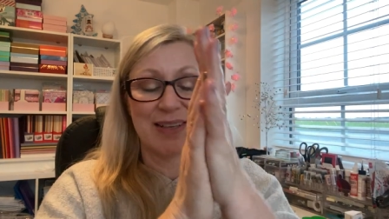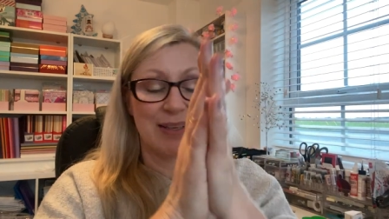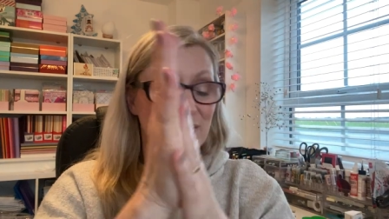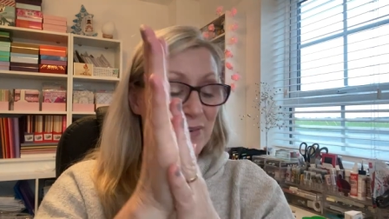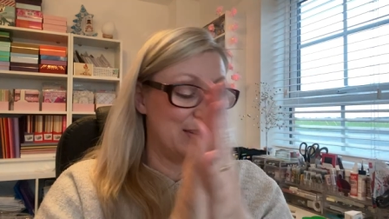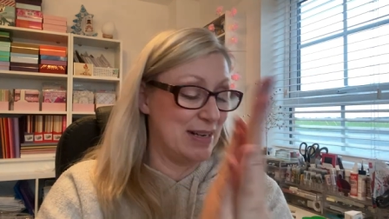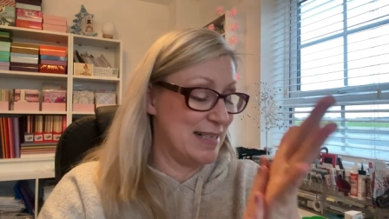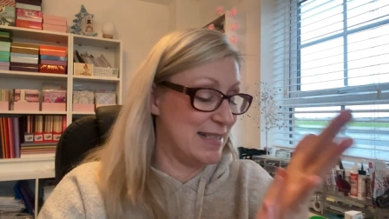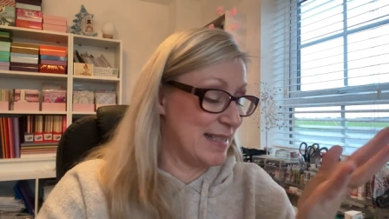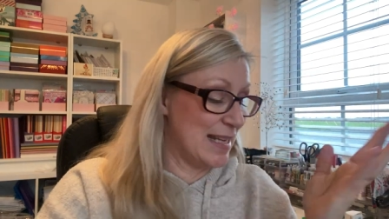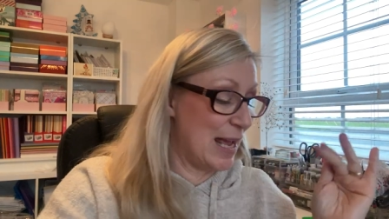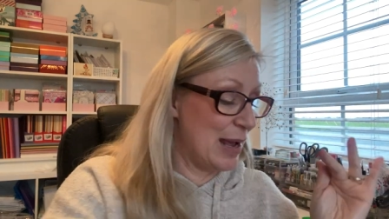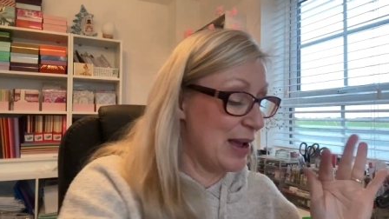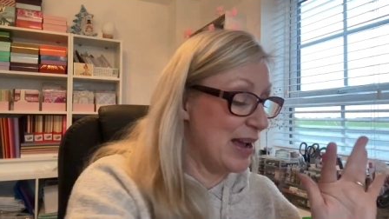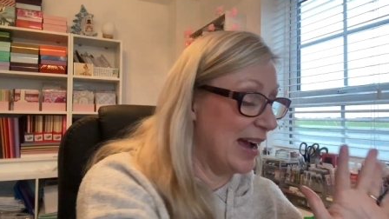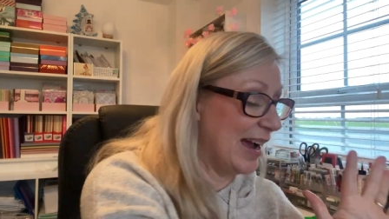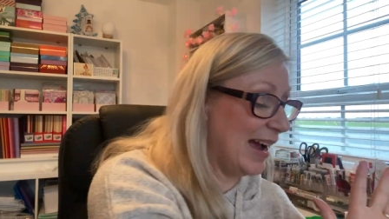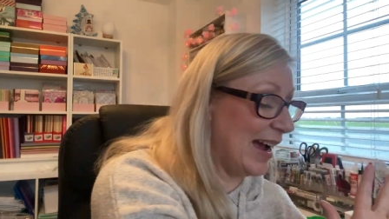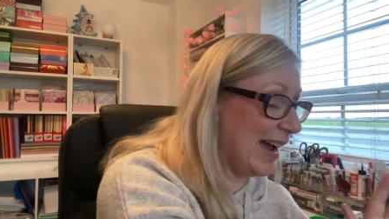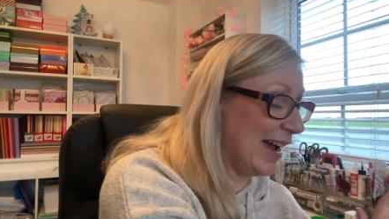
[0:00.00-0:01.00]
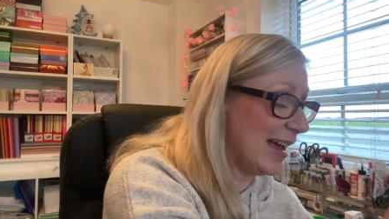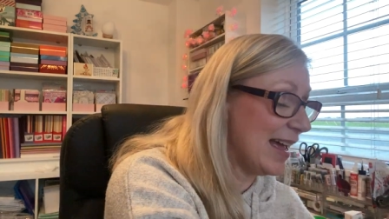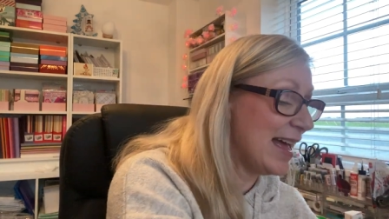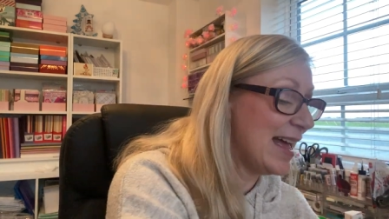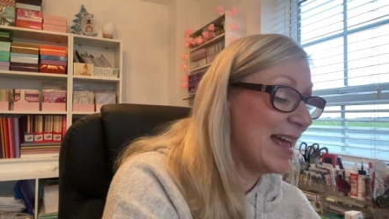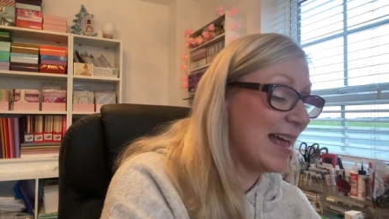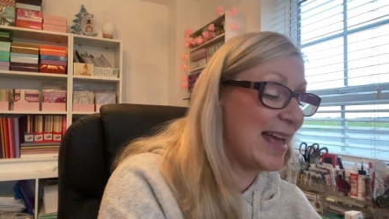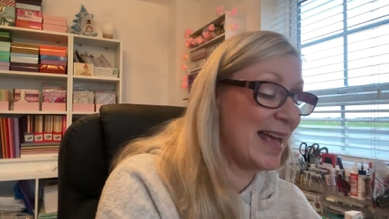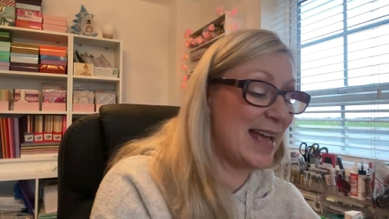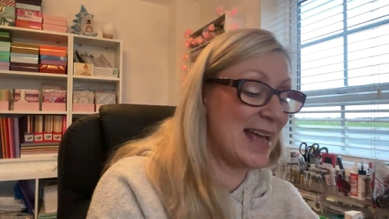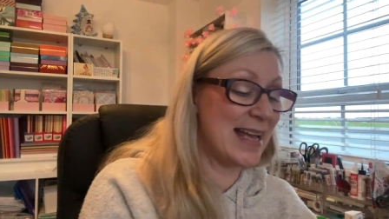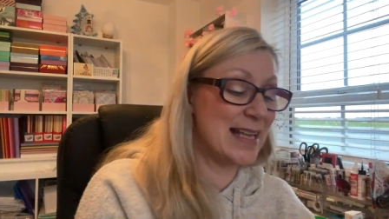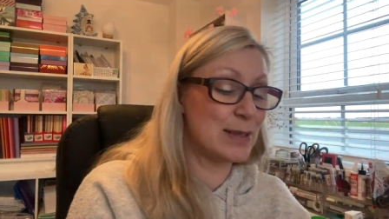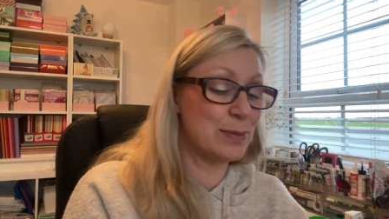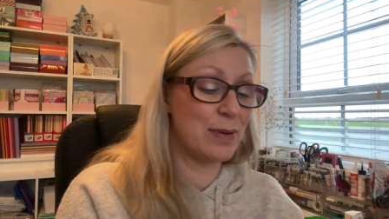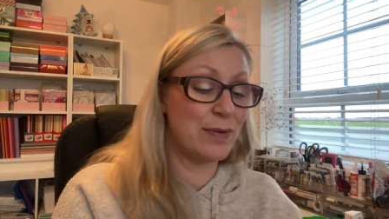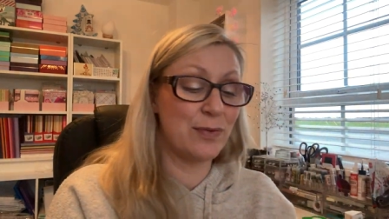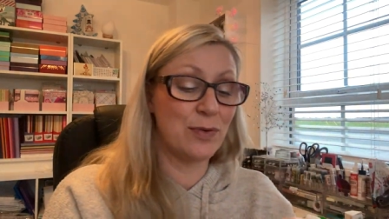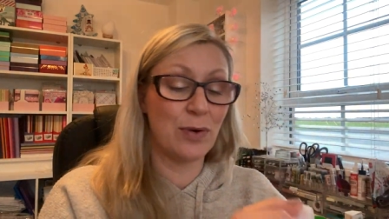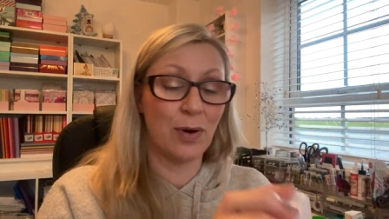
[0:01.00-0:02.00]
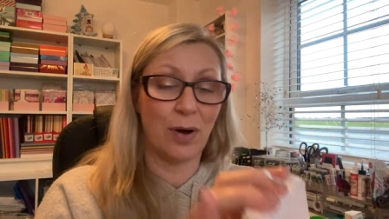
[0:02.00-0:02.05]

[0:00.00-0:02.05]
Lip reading: greasy is we've